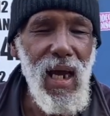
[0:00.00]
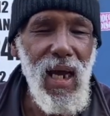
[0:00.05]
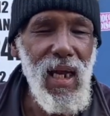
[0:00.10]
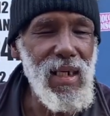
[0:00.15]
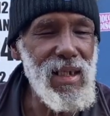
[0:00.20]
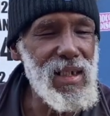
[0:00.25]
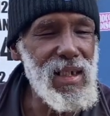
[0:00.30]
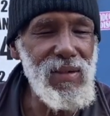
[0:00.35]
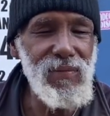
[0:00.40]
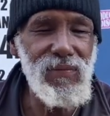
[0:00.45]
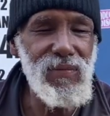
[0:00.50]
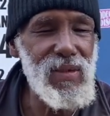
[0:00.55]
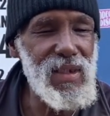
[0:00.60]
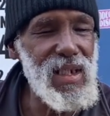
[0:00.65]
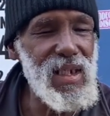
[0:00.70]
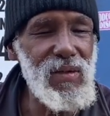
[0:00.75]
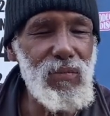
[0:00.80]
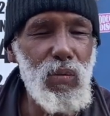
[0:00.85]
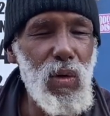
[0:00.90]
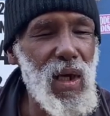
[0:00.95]
I leave
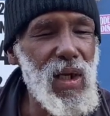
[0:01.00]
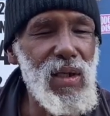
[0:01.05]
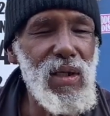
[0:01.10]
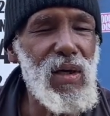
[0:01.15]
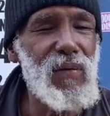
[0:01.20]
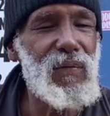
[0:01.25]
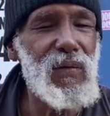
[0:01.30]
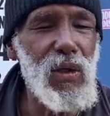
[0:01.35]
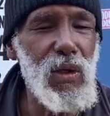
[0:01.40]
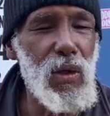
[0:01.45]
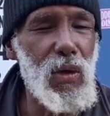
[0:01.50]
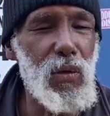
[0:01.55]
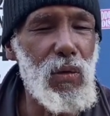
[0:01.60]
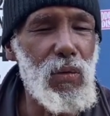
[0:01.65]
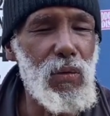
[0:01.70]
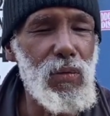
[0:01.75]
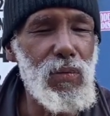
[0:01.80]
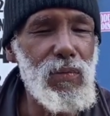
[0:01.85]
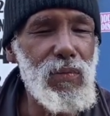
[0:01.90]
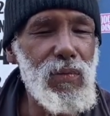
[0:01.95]
leave well enough
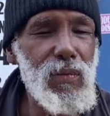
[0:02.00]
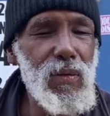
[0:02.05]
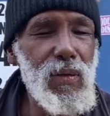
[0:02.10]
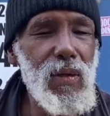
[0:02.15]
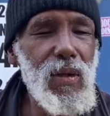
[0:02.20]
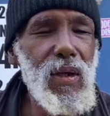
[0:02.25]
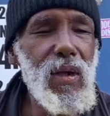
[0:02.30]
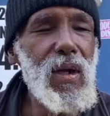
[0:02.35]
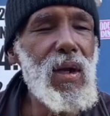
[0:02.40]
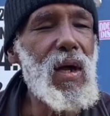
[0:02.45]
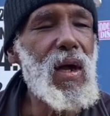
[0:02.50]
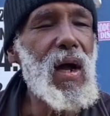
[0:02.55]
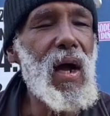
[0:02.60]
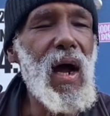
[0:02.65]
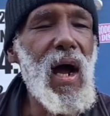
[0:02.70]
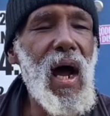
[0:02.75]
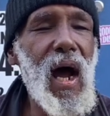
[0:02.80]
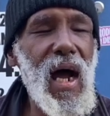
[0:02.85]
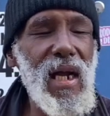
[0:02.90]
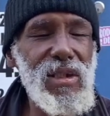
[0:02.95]
alone.
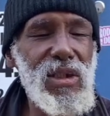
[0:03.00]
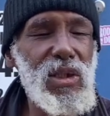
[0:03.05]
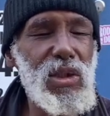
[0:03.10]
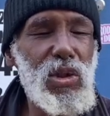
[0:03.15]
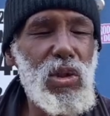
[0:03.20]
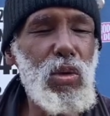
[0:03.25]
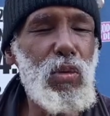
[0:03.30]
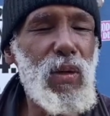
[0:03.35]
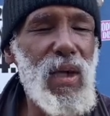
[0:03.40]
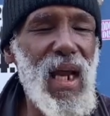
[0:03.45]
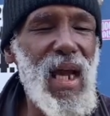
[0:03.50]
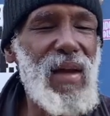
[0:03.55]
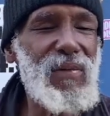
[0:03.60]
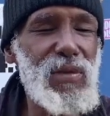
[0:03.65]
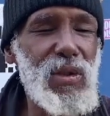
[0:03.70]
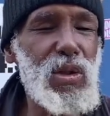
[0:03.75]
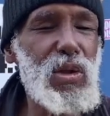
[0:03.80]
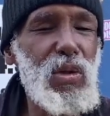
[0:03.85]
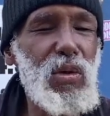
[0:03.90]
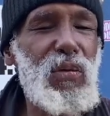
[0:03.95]
I just do what I have
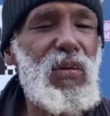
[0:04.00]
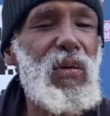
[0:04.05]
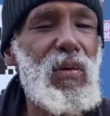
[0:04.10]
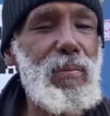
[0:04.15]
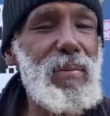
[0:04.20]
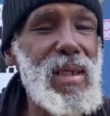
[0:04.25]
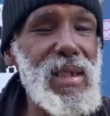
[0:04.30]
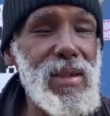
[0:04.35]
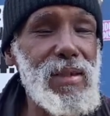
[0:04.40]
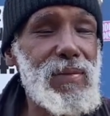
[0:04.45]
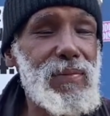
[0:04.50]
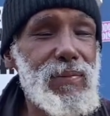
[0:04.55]
to do for me.